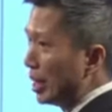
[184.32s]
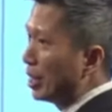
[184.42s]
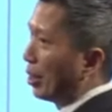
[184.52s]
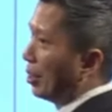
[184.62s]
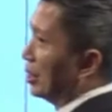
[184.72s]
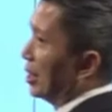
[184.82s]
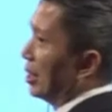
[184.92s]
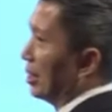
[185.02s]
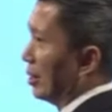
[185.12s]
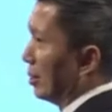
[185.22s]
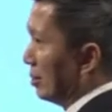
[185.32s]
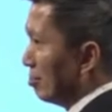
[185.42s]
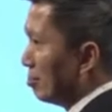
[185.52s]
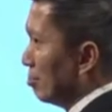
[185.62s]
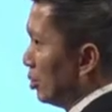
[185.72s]
in on the
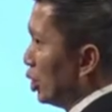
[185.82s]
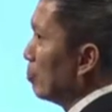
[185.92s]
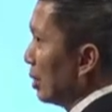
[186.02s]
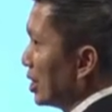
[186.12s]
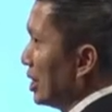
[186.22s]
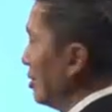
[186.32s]
cheapest